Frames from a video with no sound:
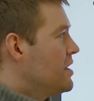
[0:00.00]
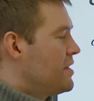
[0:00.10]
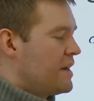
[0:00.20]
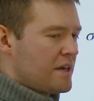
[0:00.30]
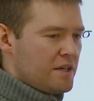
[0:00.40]
the
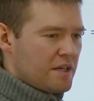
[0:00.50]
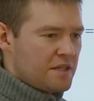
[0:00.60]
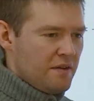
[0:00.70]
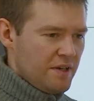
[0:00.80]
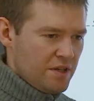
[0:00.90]

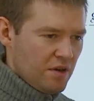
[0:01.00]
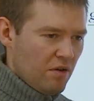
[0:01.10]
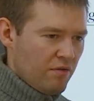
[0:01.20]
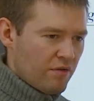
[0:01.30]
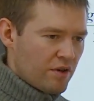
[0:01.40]
conductivity
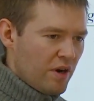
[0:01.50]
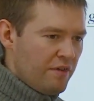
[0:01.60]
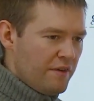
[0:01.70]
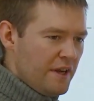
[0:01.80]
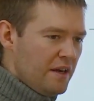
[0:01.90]
of
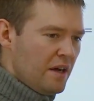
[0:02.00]
graphene